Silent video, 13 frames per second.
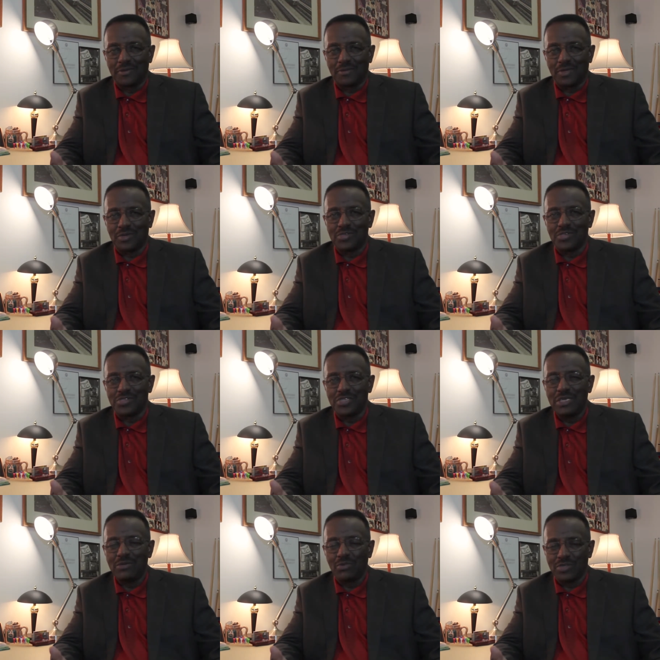Because you
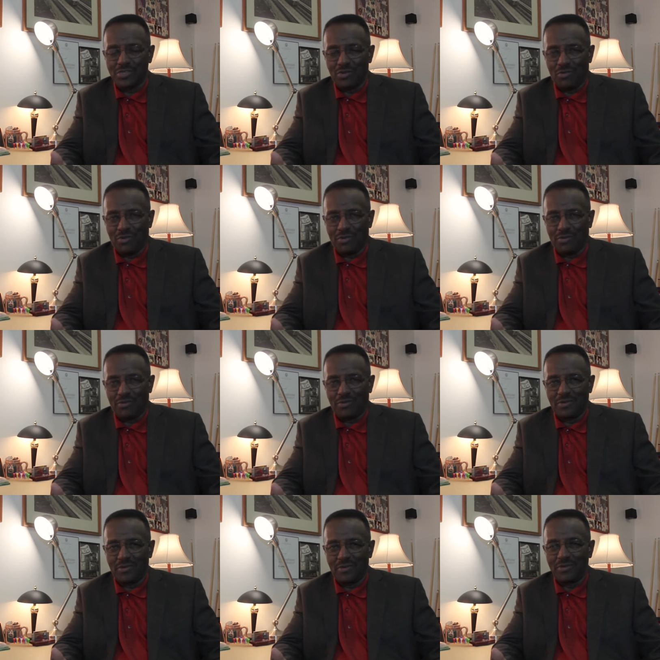see what's going on.
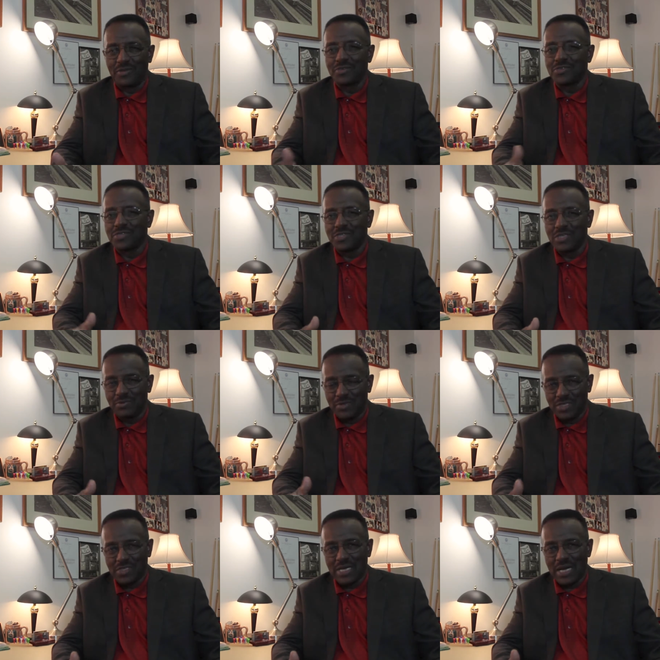You'll see what
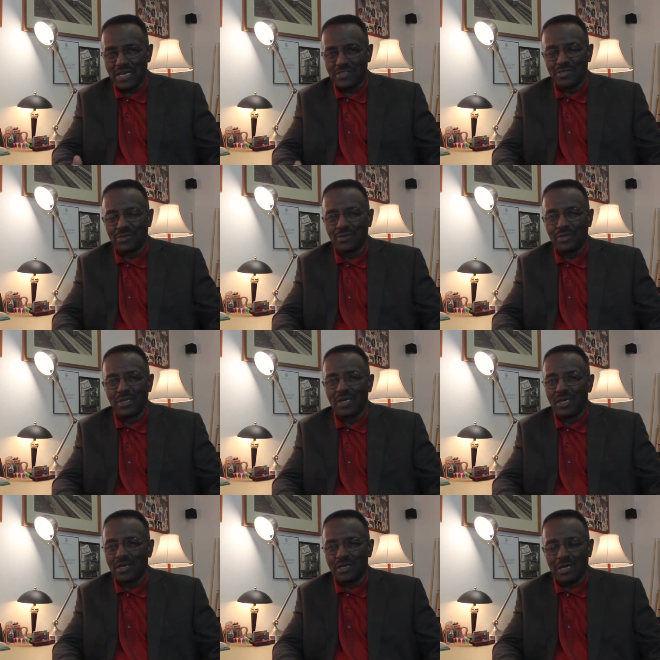this guy's doing,
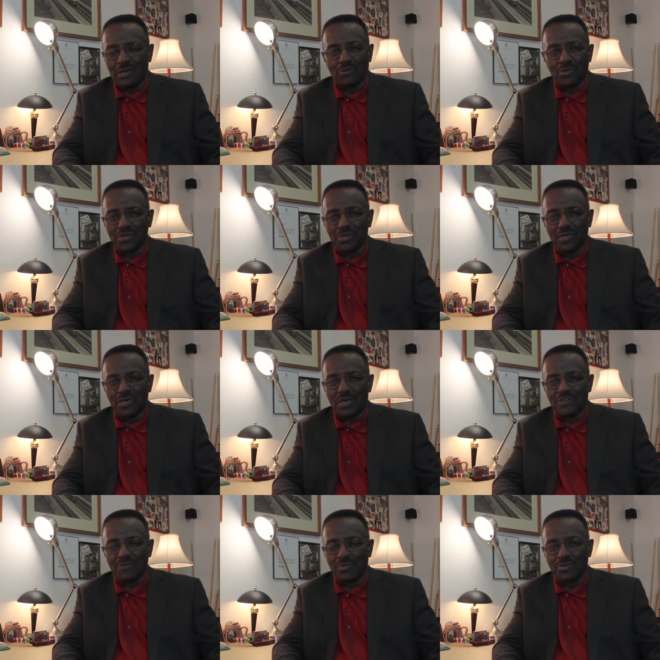not only to the
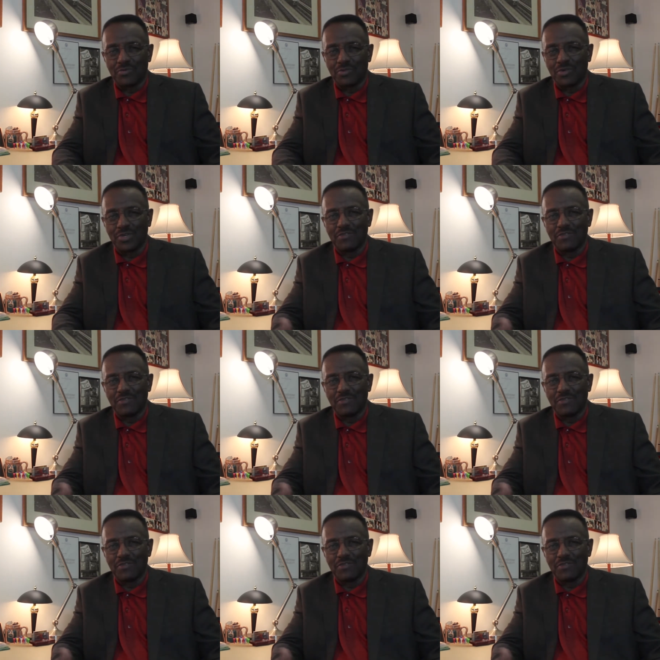country, but the world.